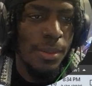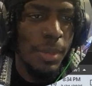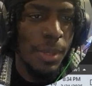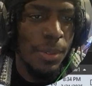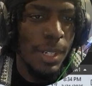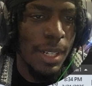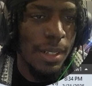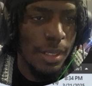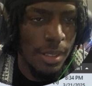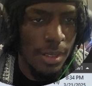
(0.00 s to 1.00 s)
But for now,
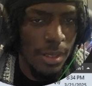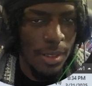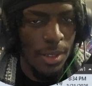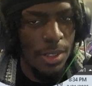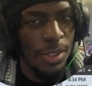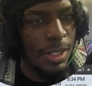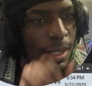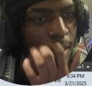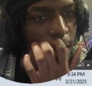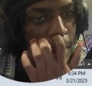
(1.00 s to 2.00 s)
just a search string to